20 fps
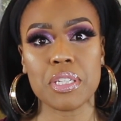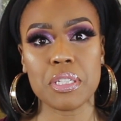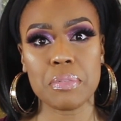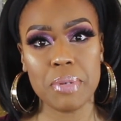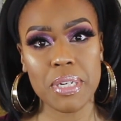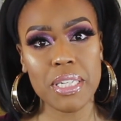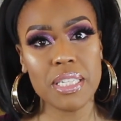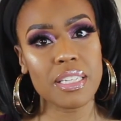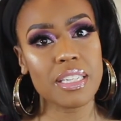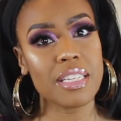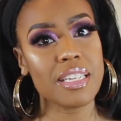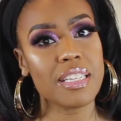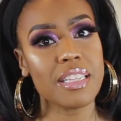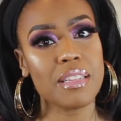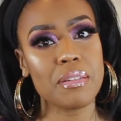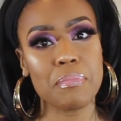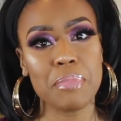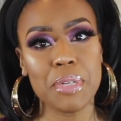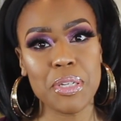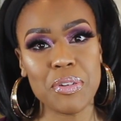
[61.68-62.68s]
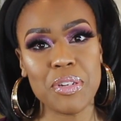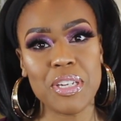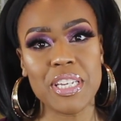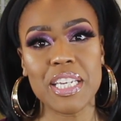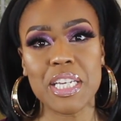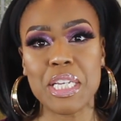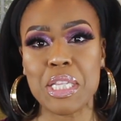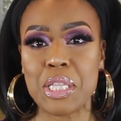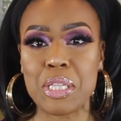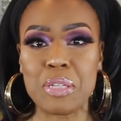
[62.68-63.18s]
especially the
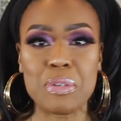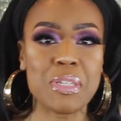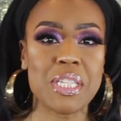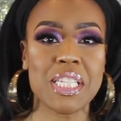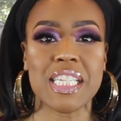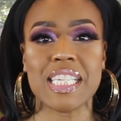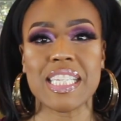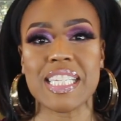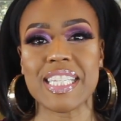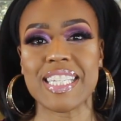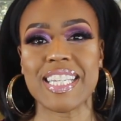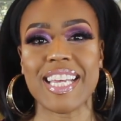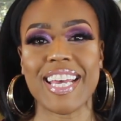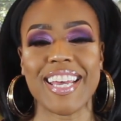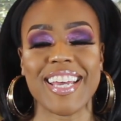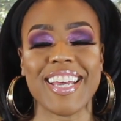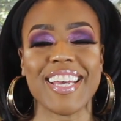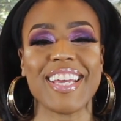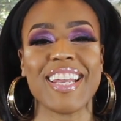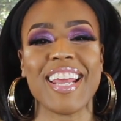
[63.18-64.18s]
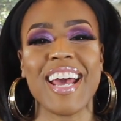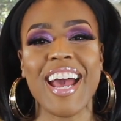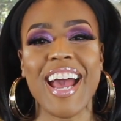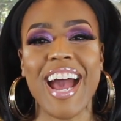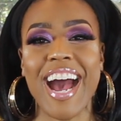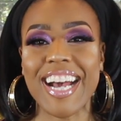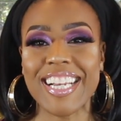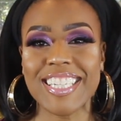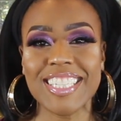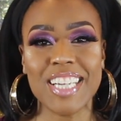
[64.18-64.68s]
beauty enthusiasts and and
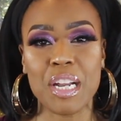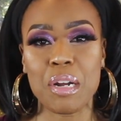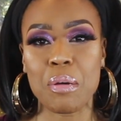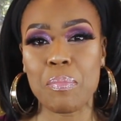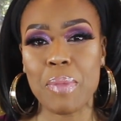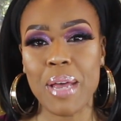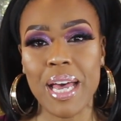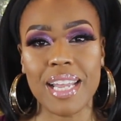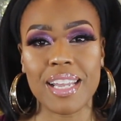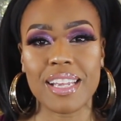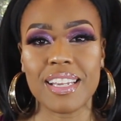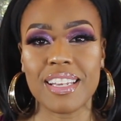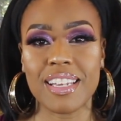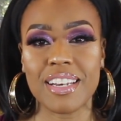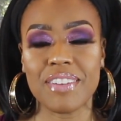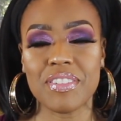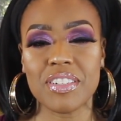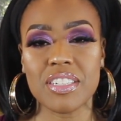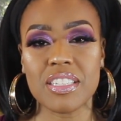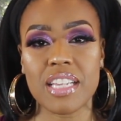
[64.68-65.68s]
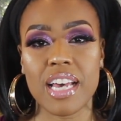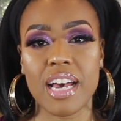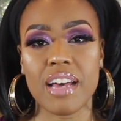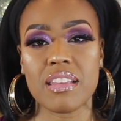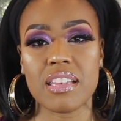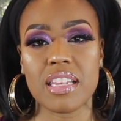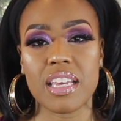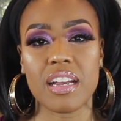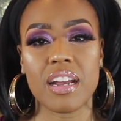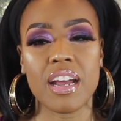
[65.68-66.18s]
eyeshadow palette lovers
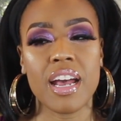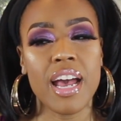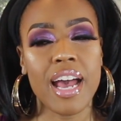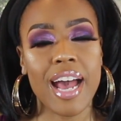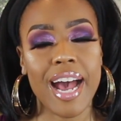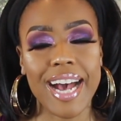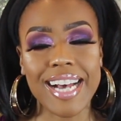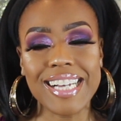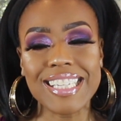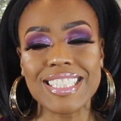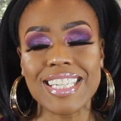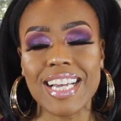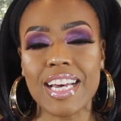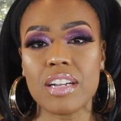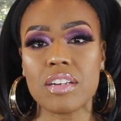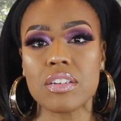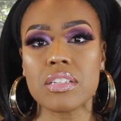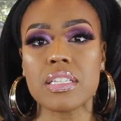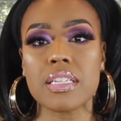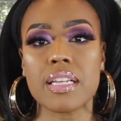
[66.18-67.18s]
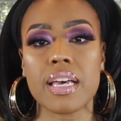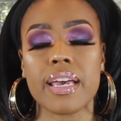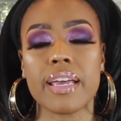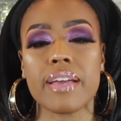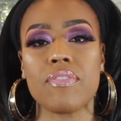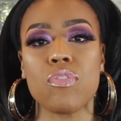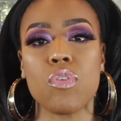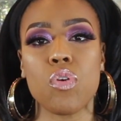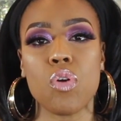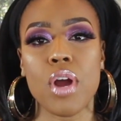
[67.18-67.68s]
out there, eyeshadows
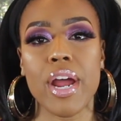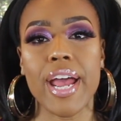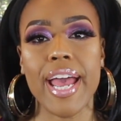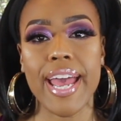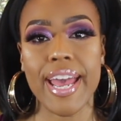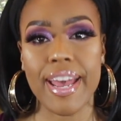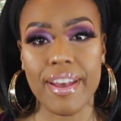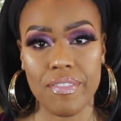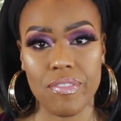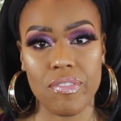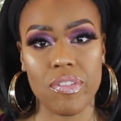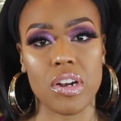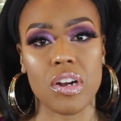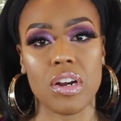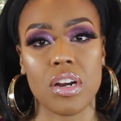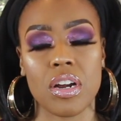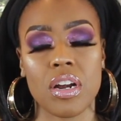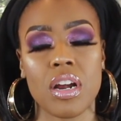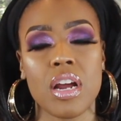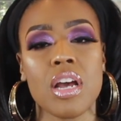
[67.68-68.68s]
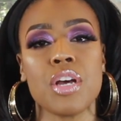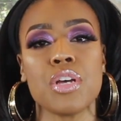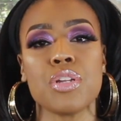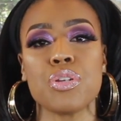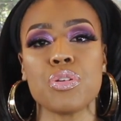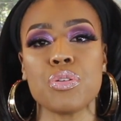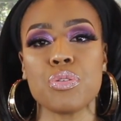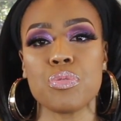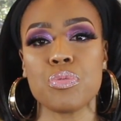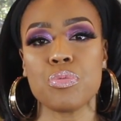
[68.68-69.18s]
take forever
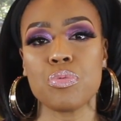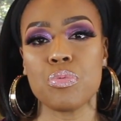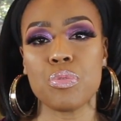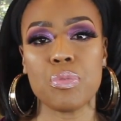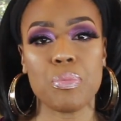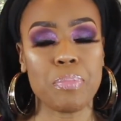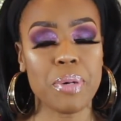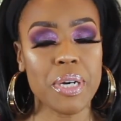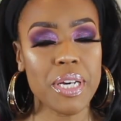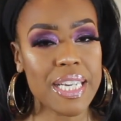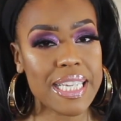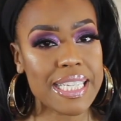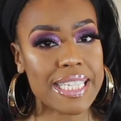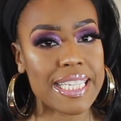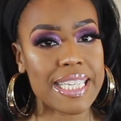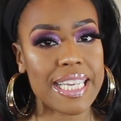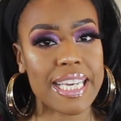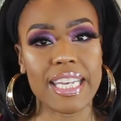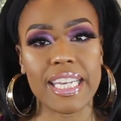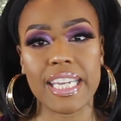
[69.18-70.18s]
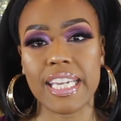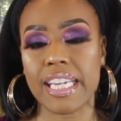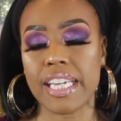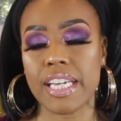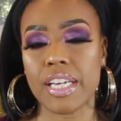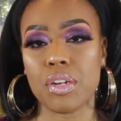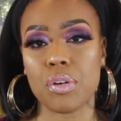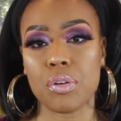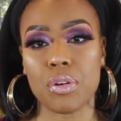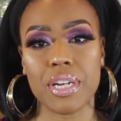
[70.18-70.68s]
to put a dent
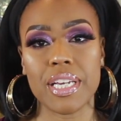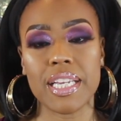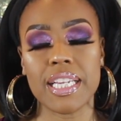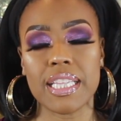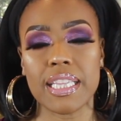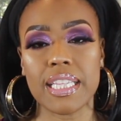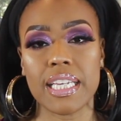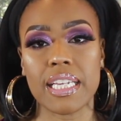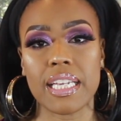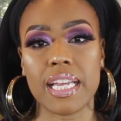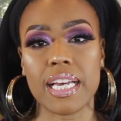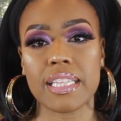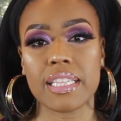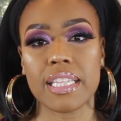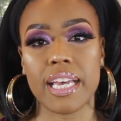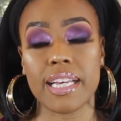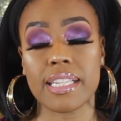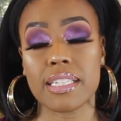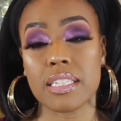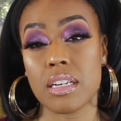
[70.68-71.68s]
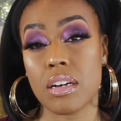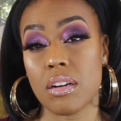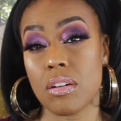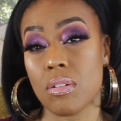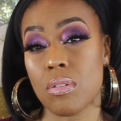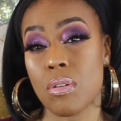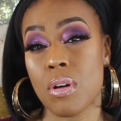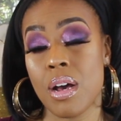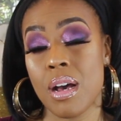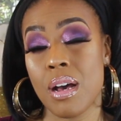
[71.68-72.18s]
in or anything like that.
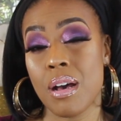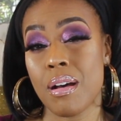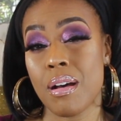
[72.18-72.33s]
So